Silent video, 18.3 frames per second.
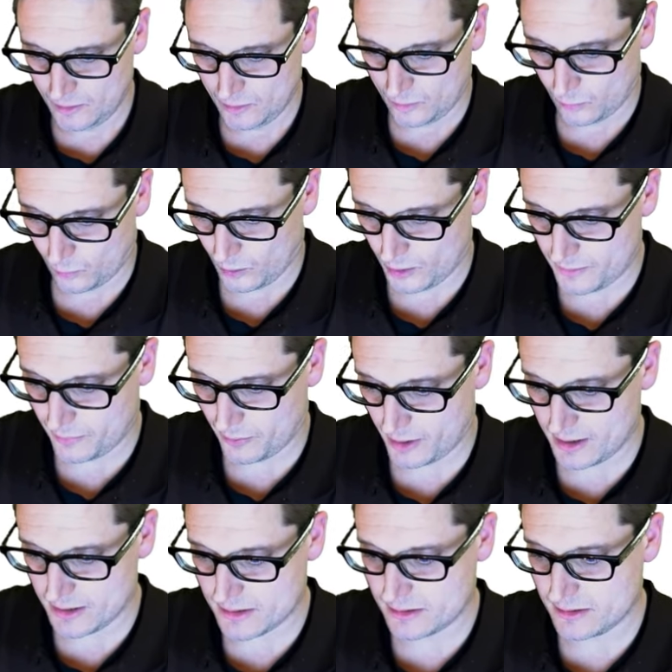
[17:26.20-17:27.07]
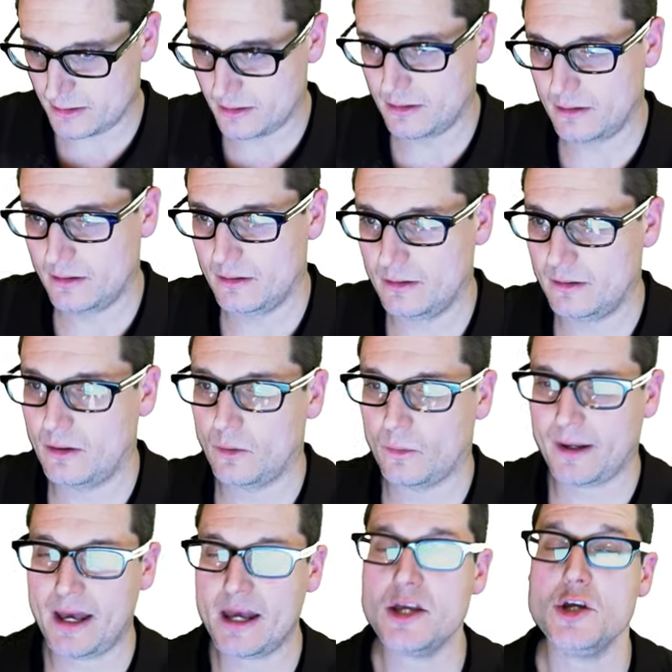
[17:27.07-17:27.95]
WordPress,
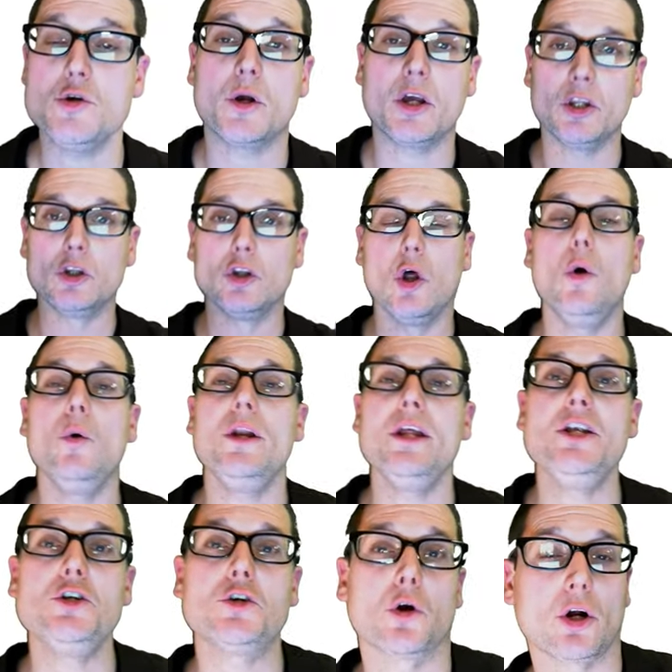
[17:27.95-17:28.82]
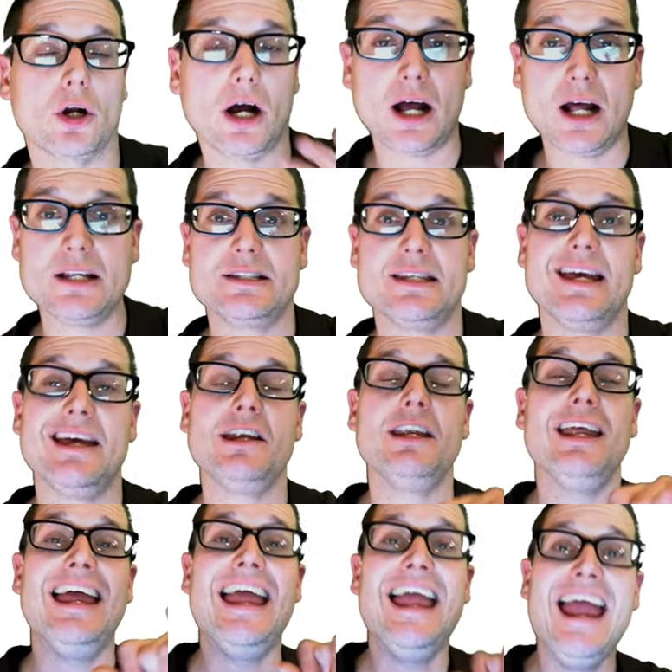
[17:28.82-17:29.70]
okay? You can load in your content
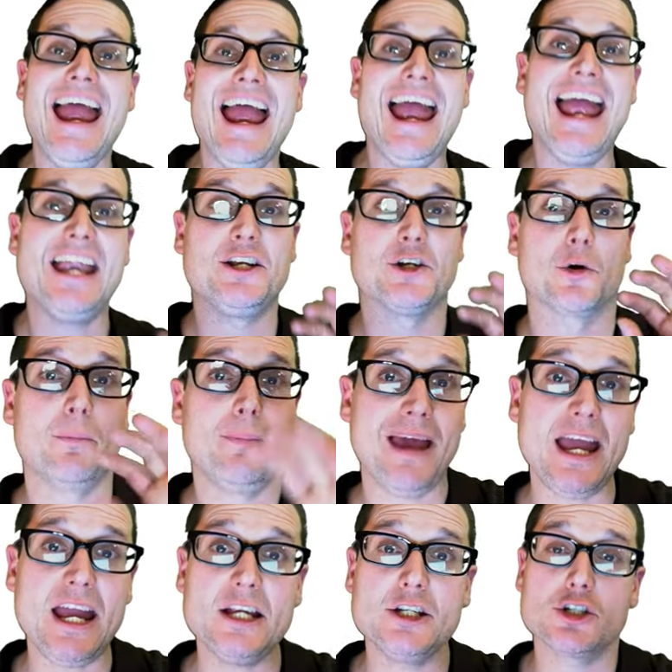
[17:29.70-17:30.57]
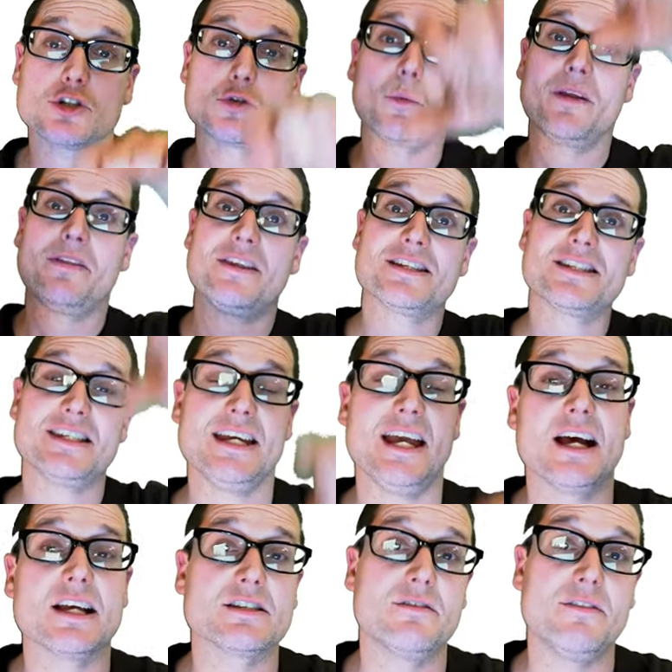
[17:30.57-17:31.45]
and your pages with the
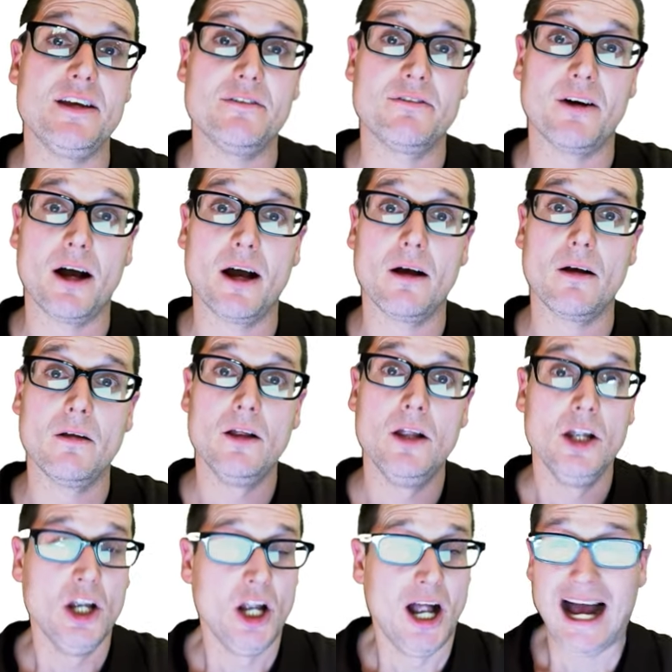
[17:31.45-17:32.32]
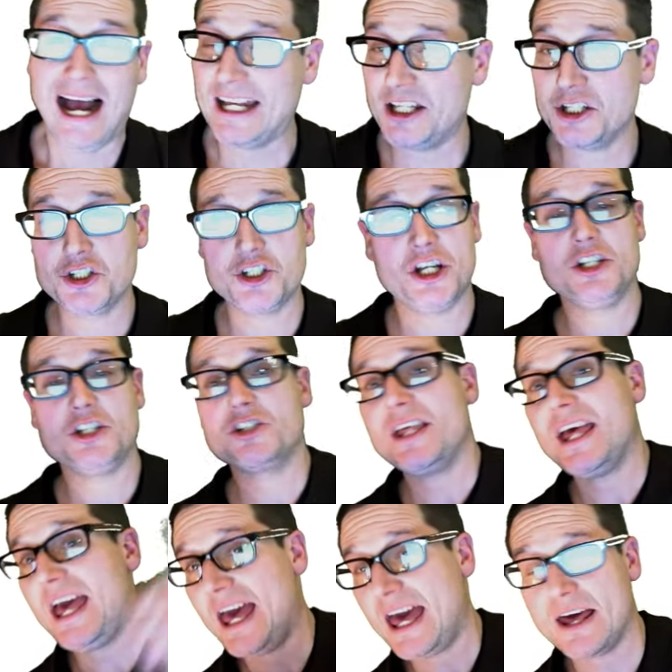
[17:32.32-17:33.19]
CSV file. I can change the
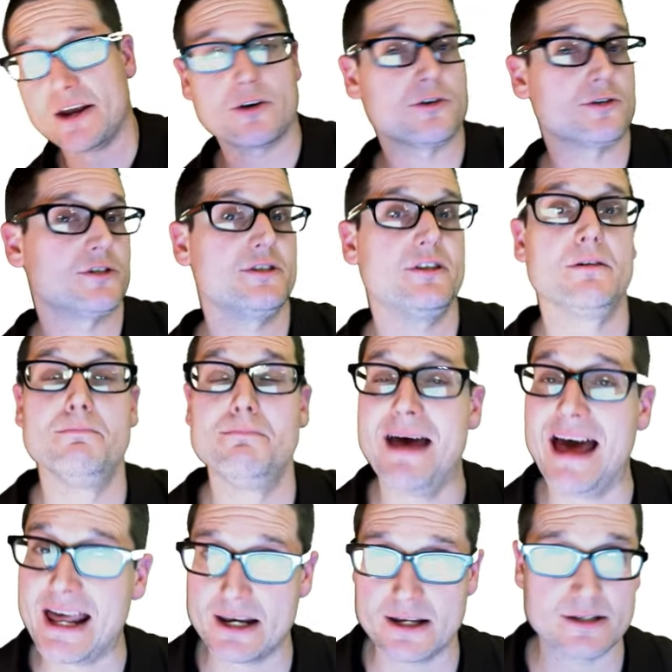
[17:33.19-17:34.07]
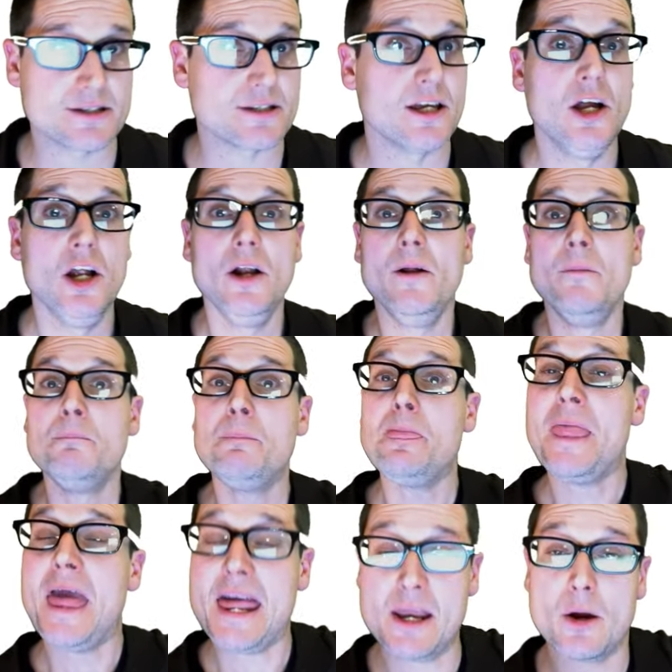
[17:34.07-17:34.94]
headers, the metas,
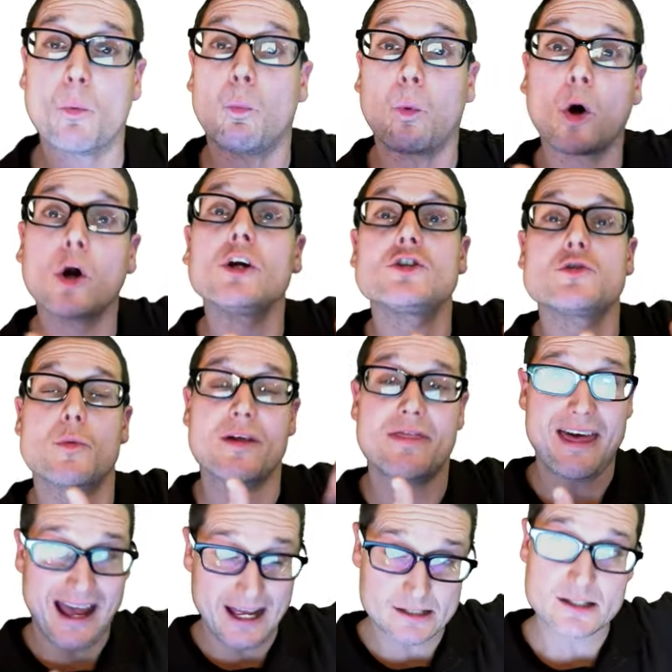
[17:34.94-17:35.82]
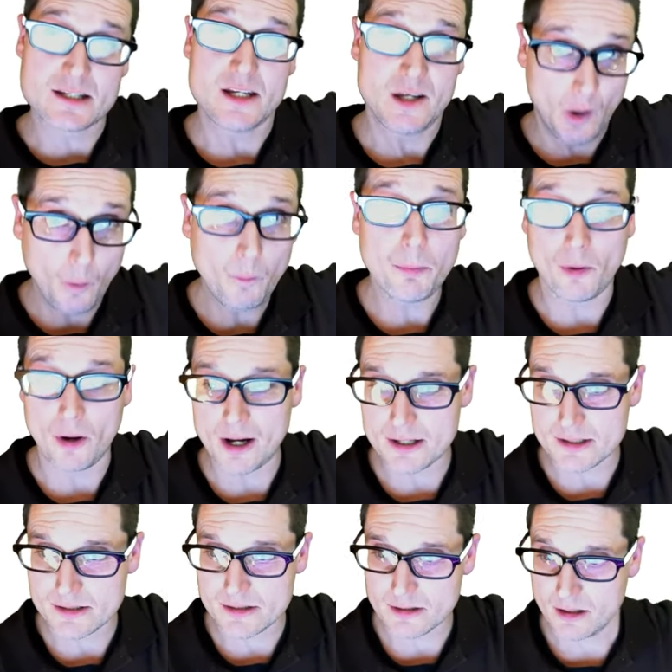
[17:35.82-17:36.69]
and it works with SEO
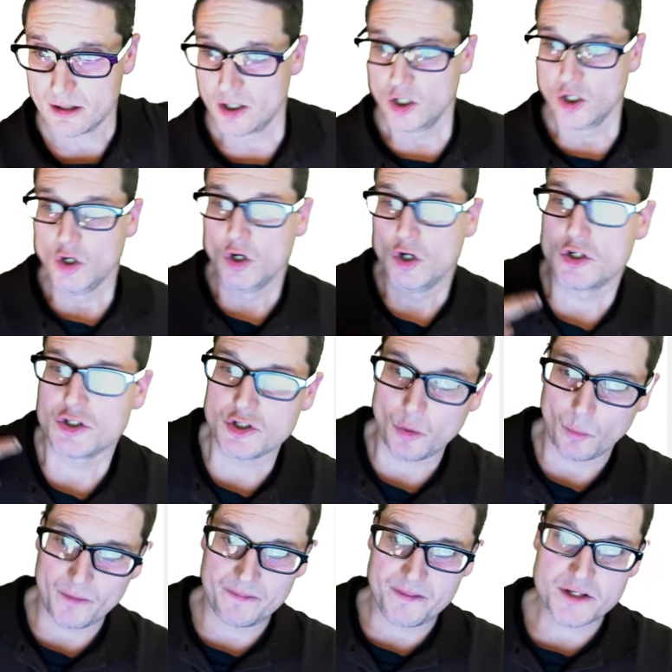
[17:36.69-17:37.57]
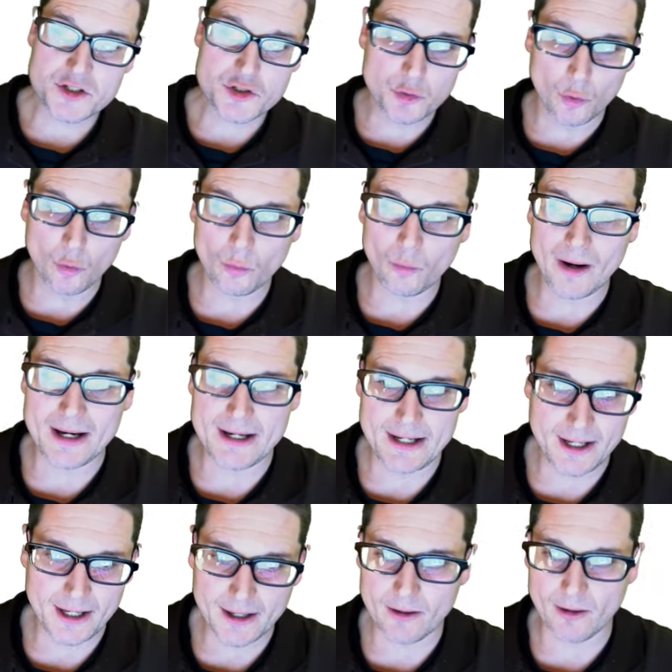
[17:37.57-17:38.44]
Press. So with this tool right
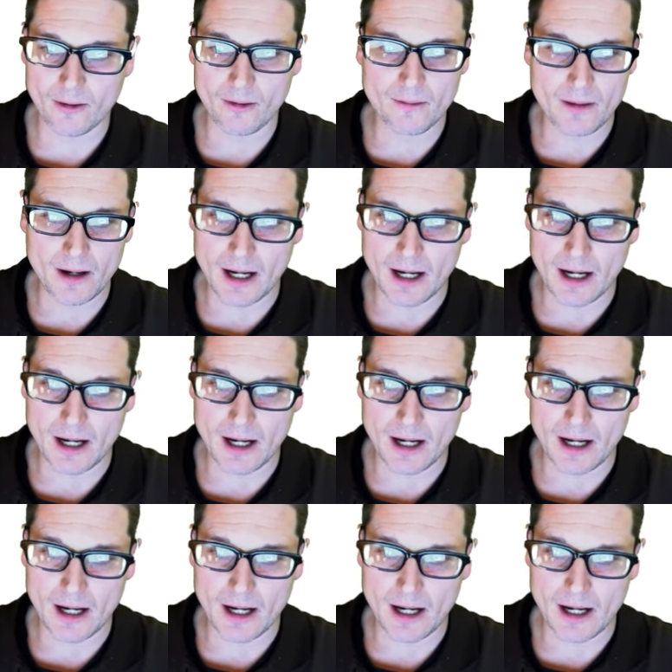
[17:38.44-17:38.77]
here,